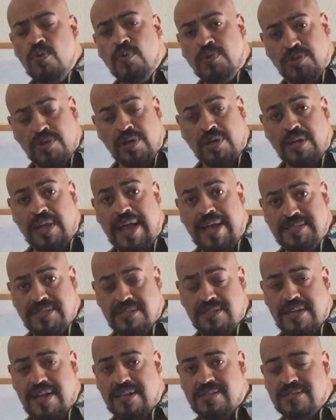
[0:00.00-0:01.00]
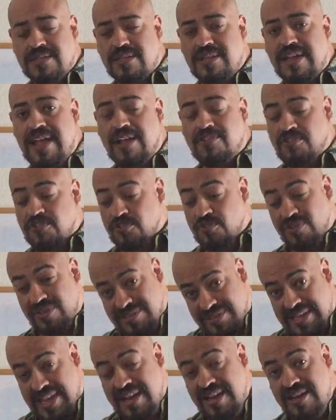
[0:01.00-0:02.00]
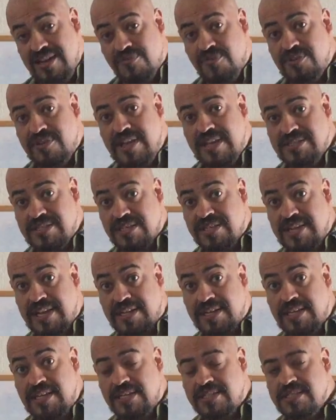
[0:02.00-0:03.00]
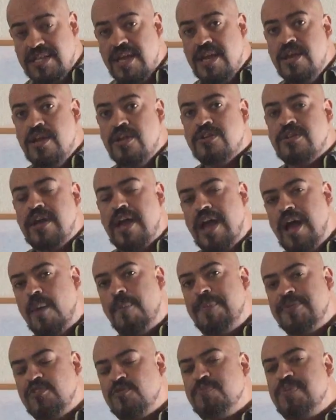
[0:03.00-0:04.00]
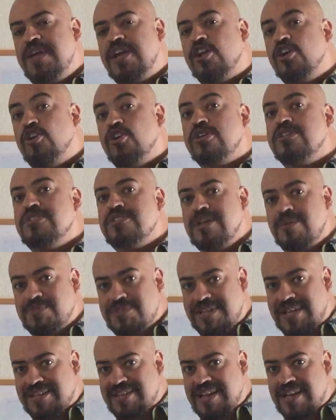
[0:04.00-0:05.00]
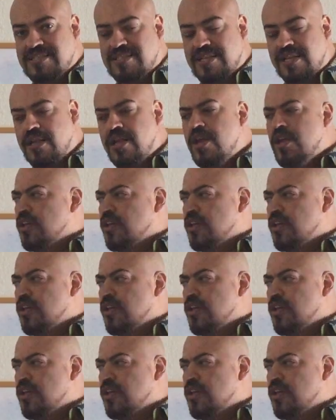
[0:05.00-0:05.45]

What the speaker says: we took a class in test, and they actually showed us 10 different testing techniques to help us pick good subset testing.